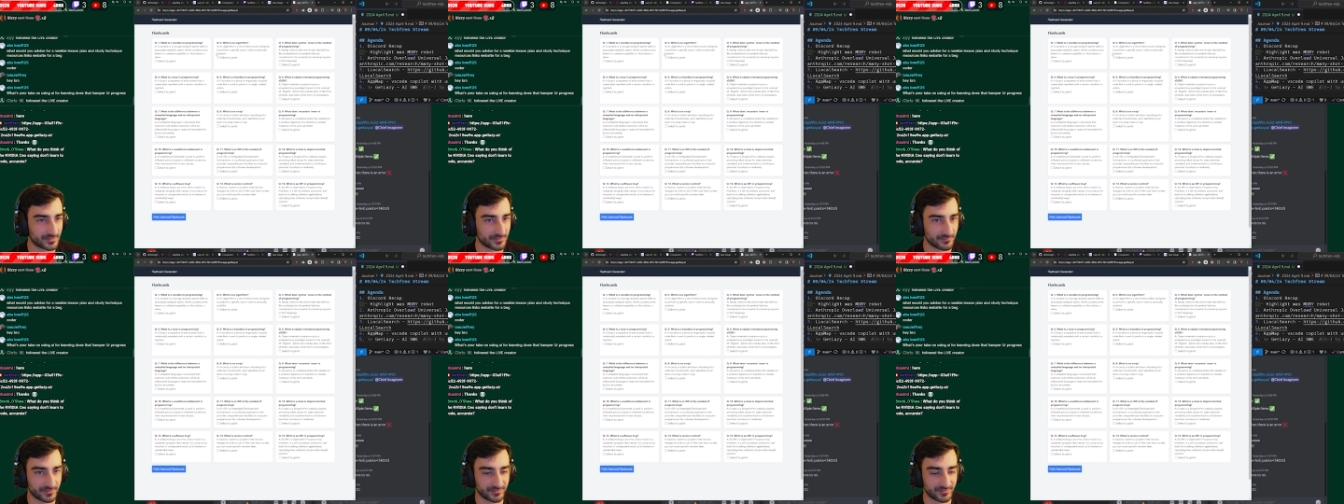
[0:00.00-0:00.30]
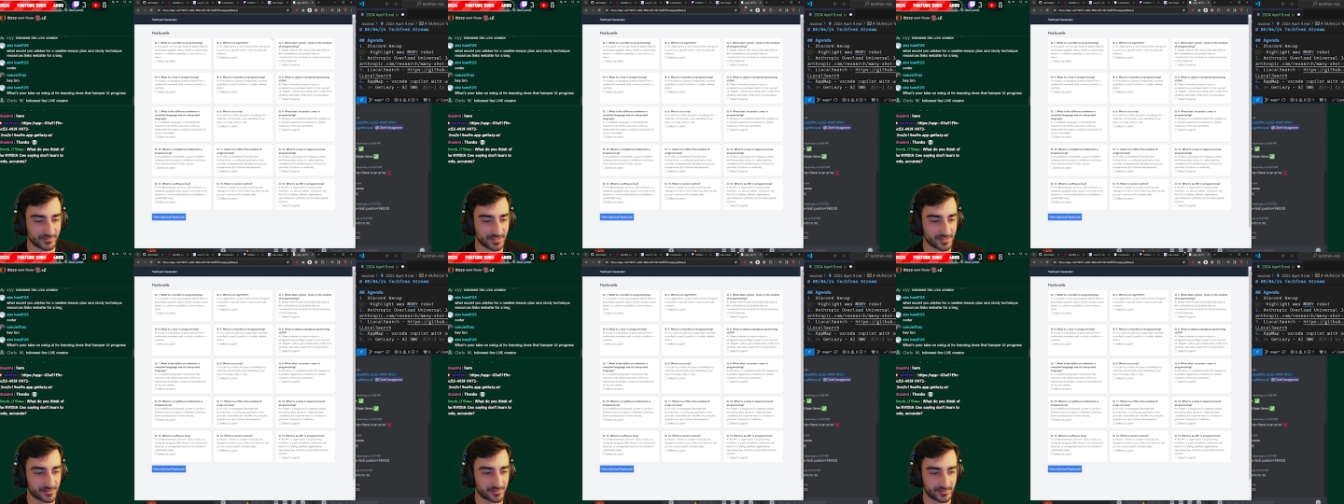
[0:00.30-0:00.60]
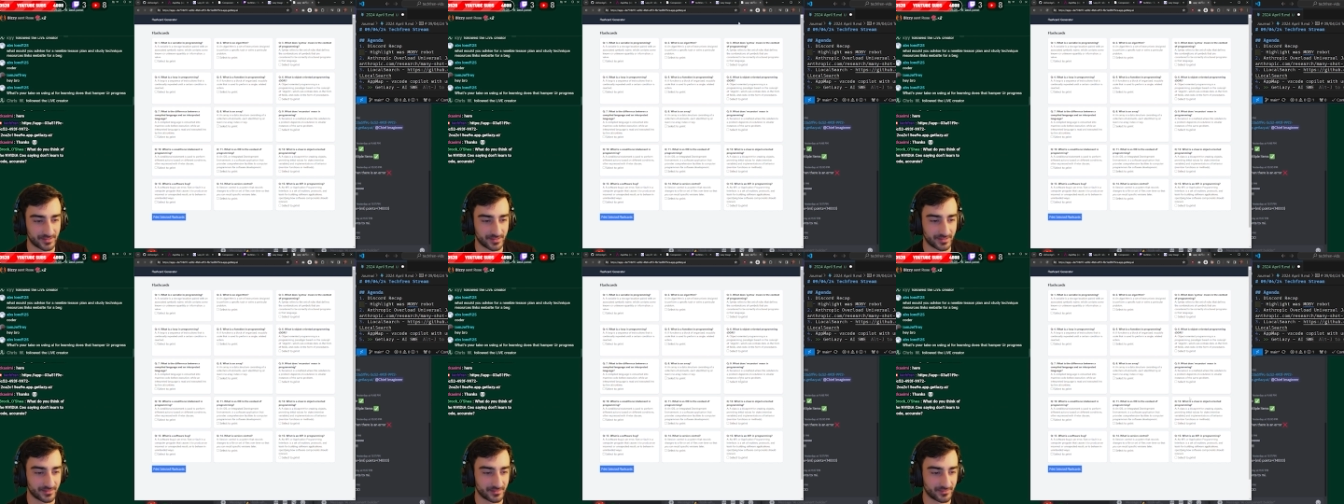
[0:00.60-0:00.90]
We've
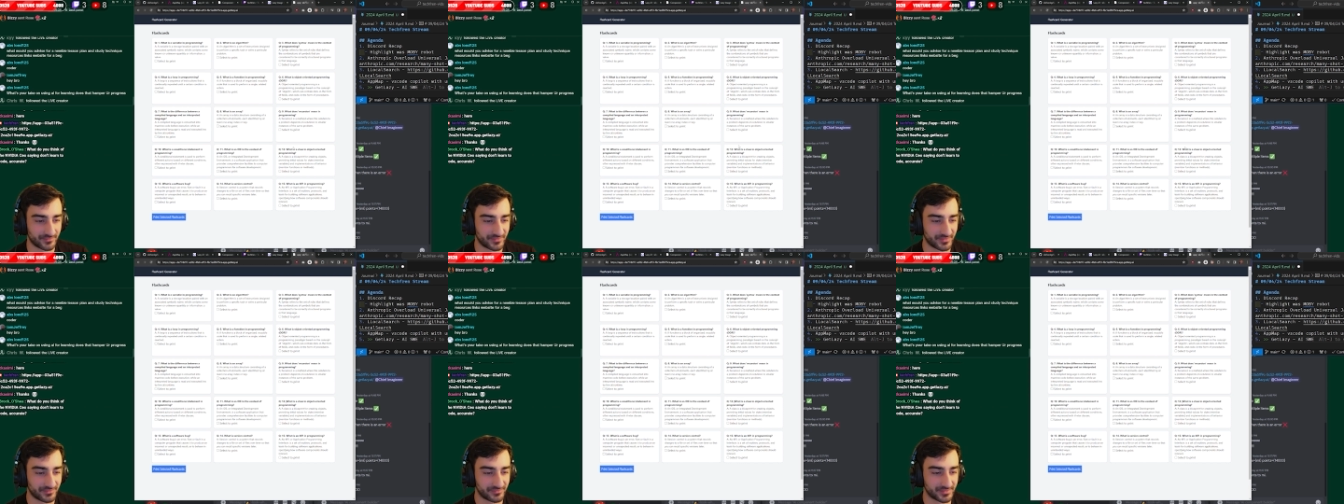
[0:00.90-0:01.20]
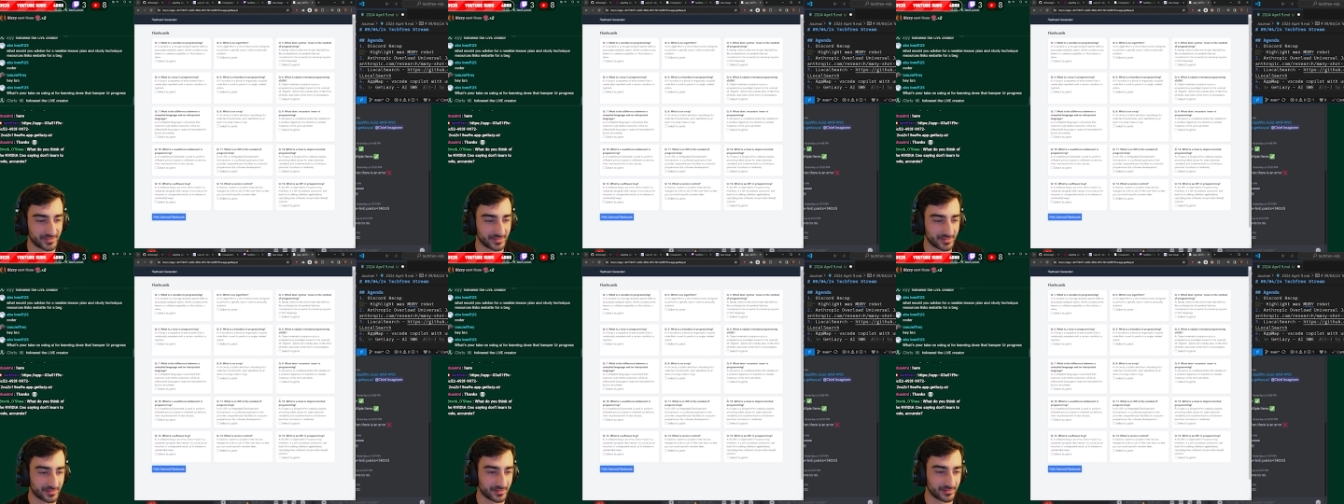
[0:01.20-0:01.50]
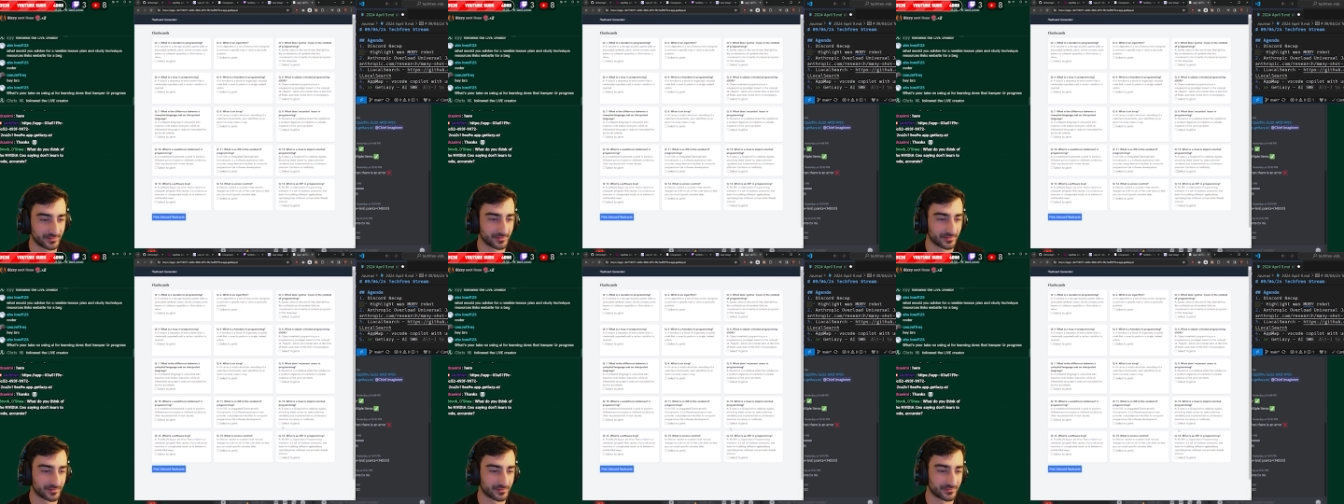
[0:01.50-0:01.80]
generated
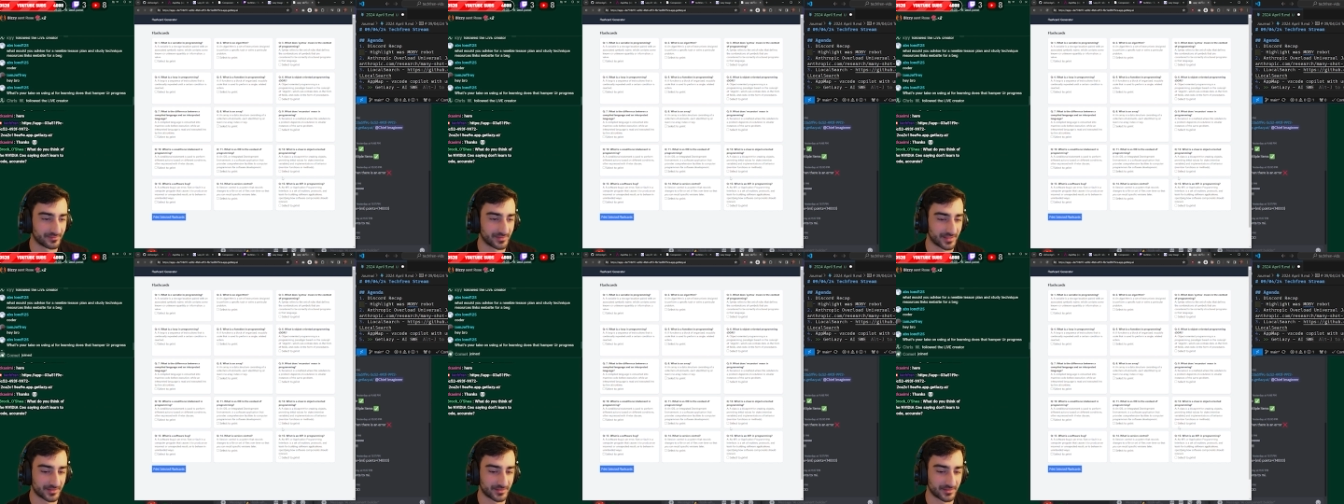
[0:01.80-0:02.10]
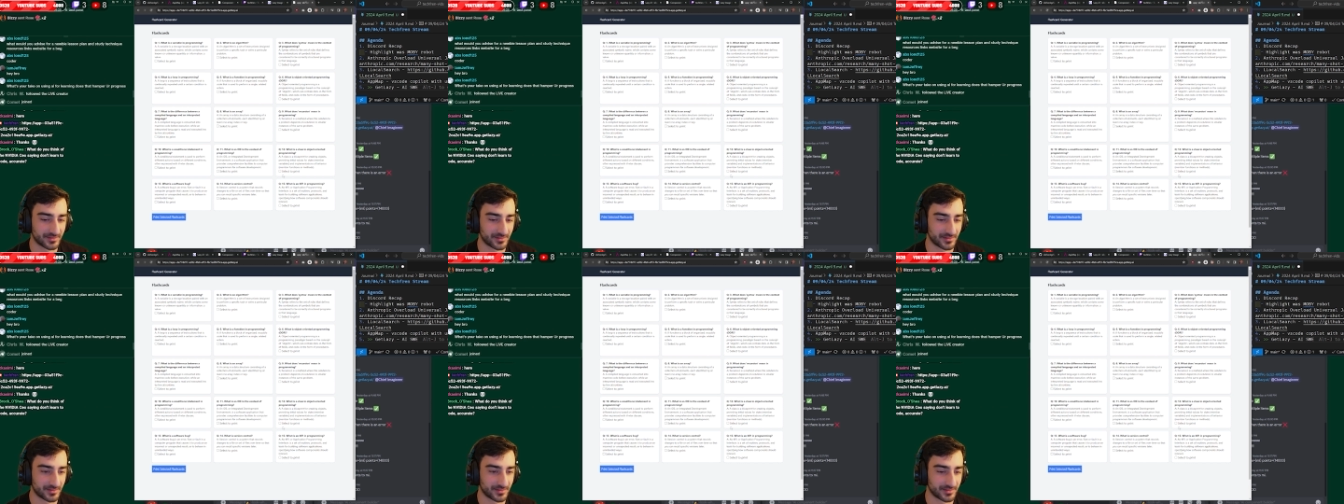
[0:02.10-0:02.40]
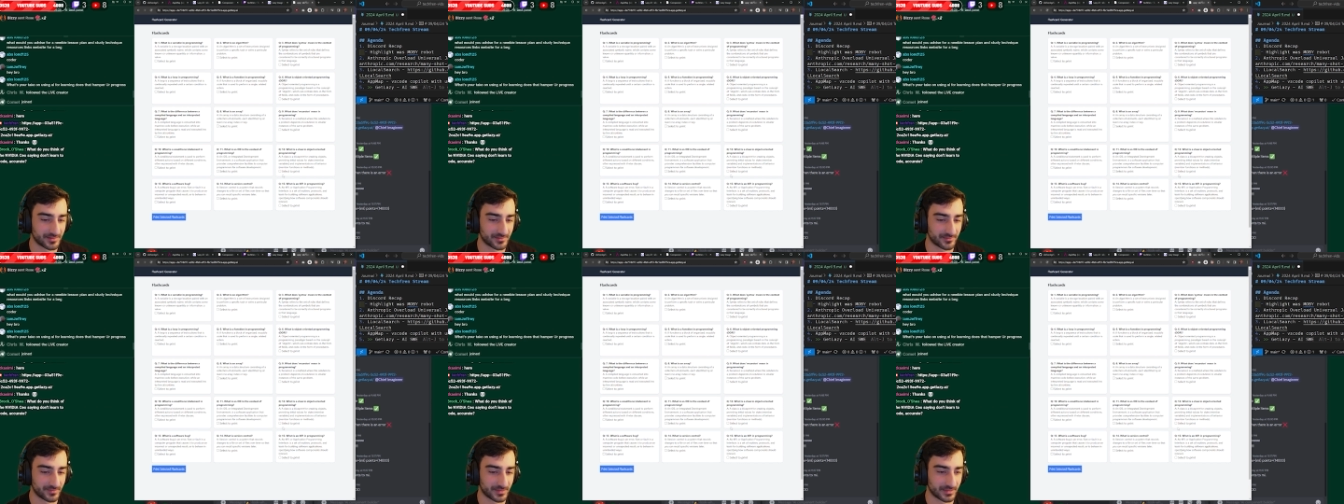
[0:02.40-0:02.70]
15 flashcards
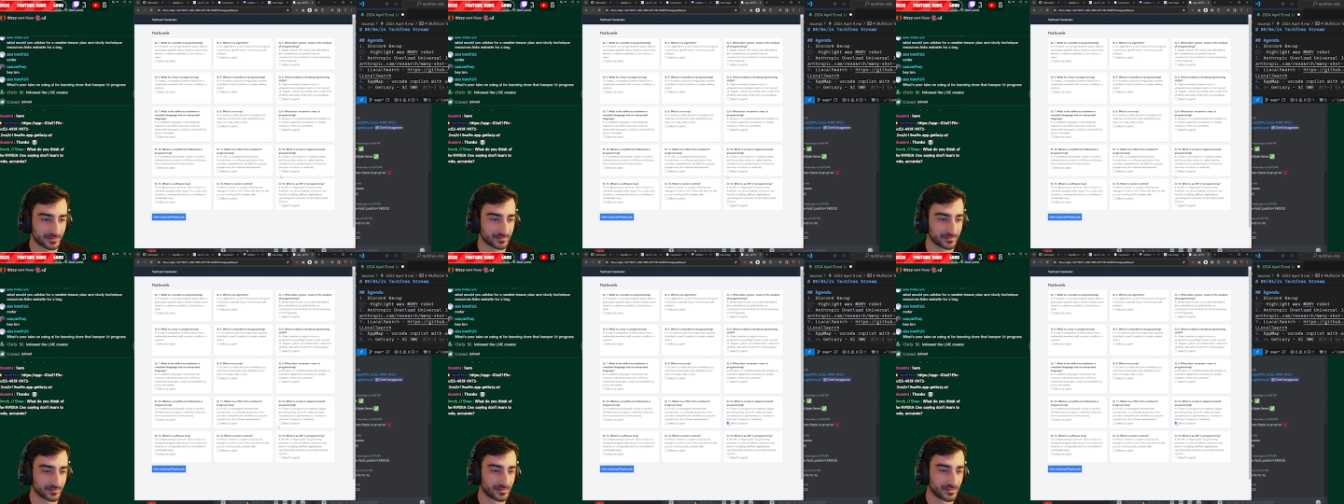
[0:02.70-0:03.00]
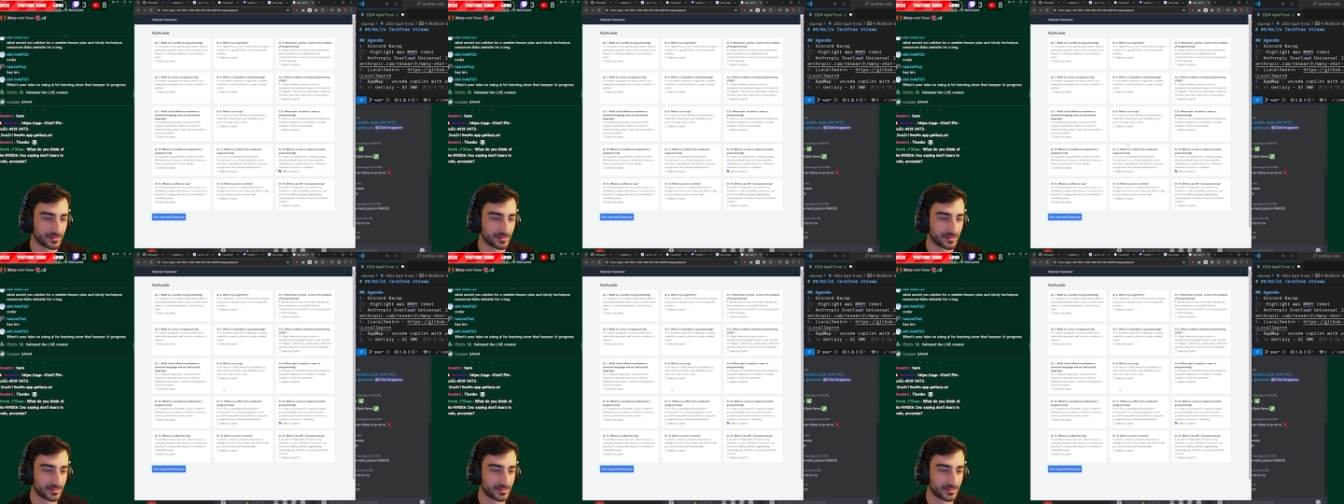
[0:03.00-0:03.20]
and we can